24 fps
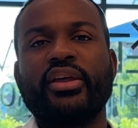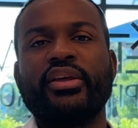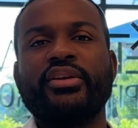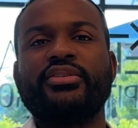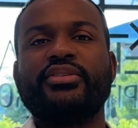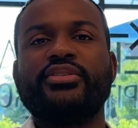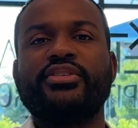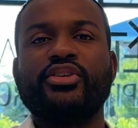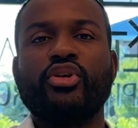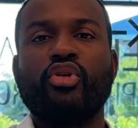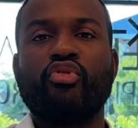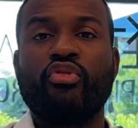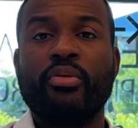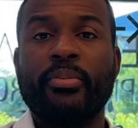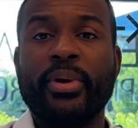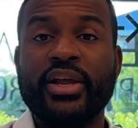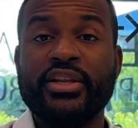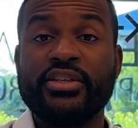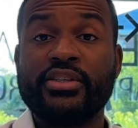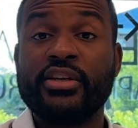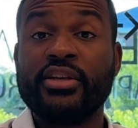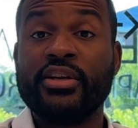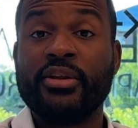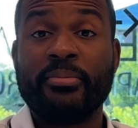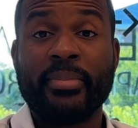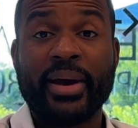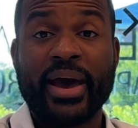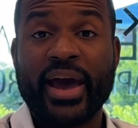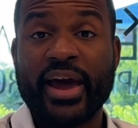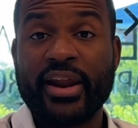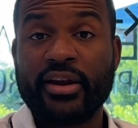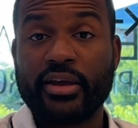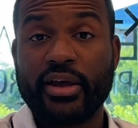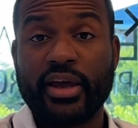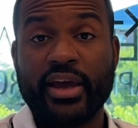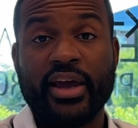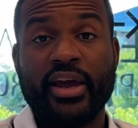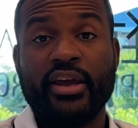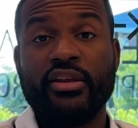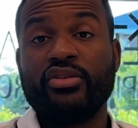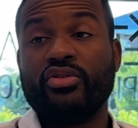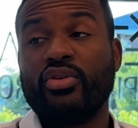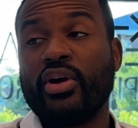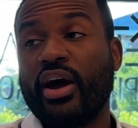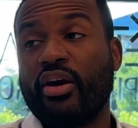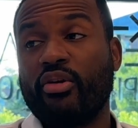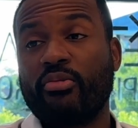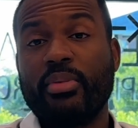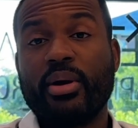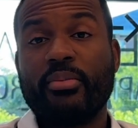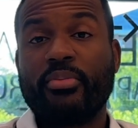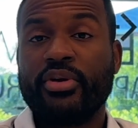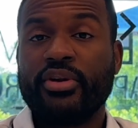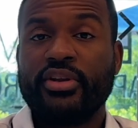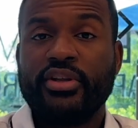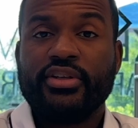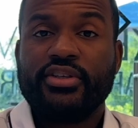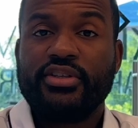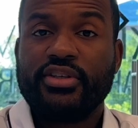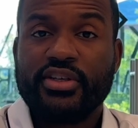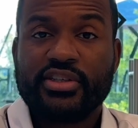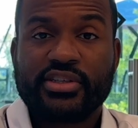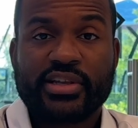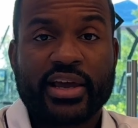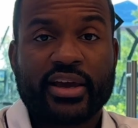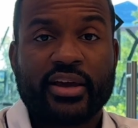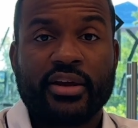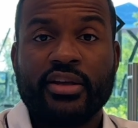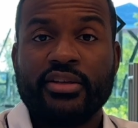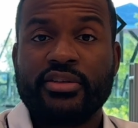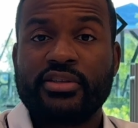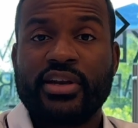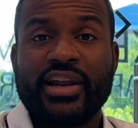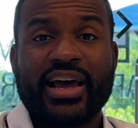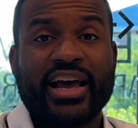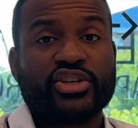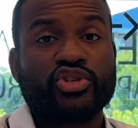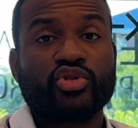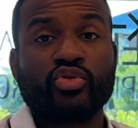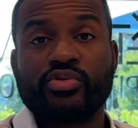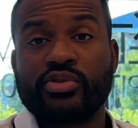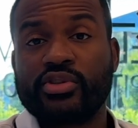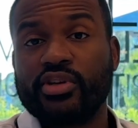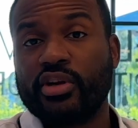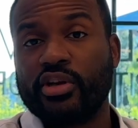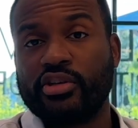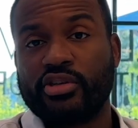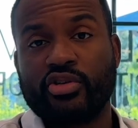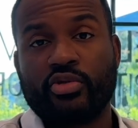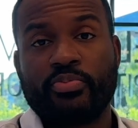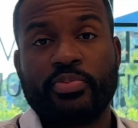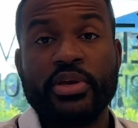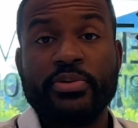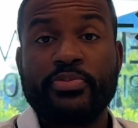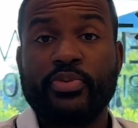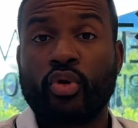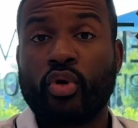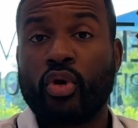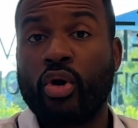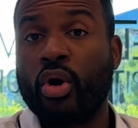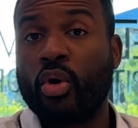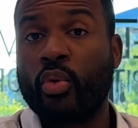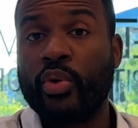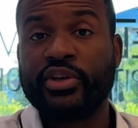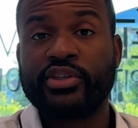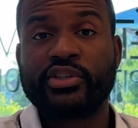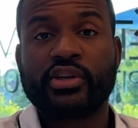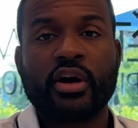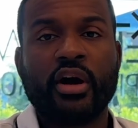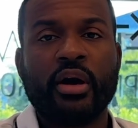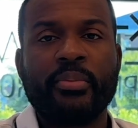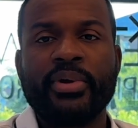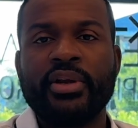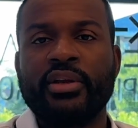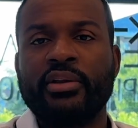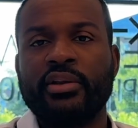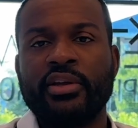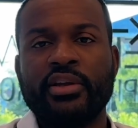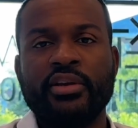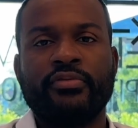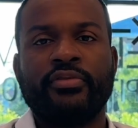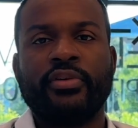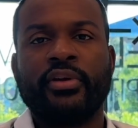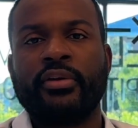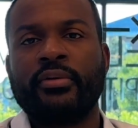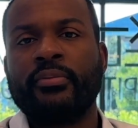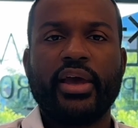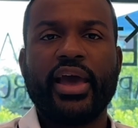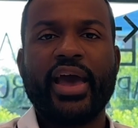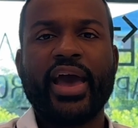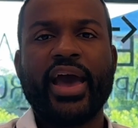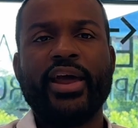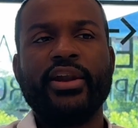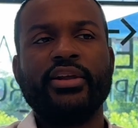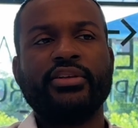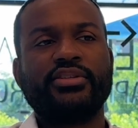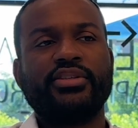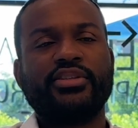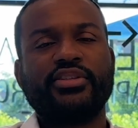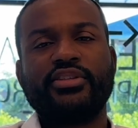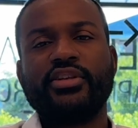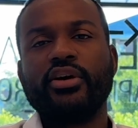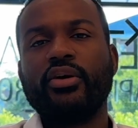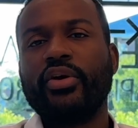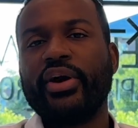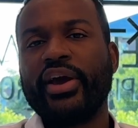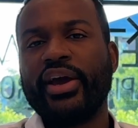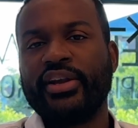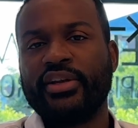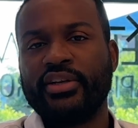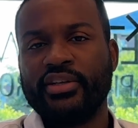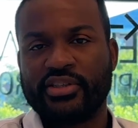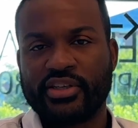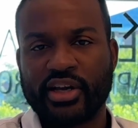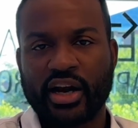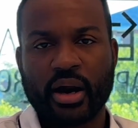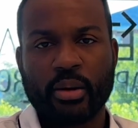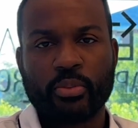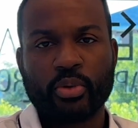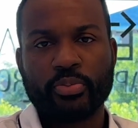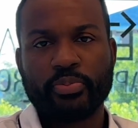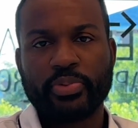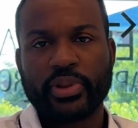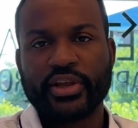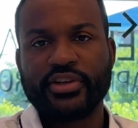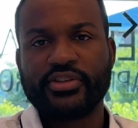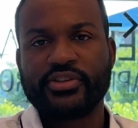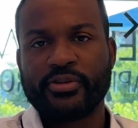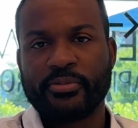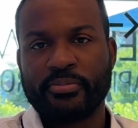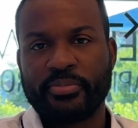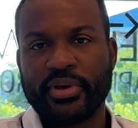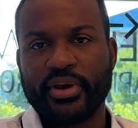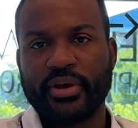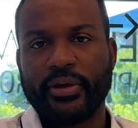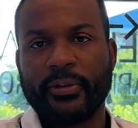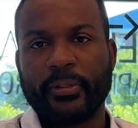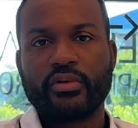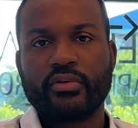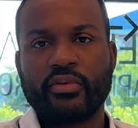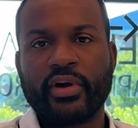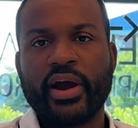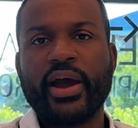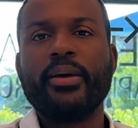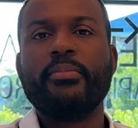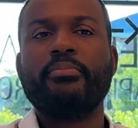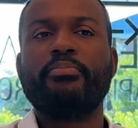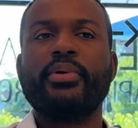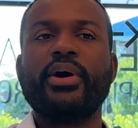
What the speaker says: It still remains in demand. And you got to remember, DC is like an international city. So people are always coming and leaving, and it's still a desirable place to be, right?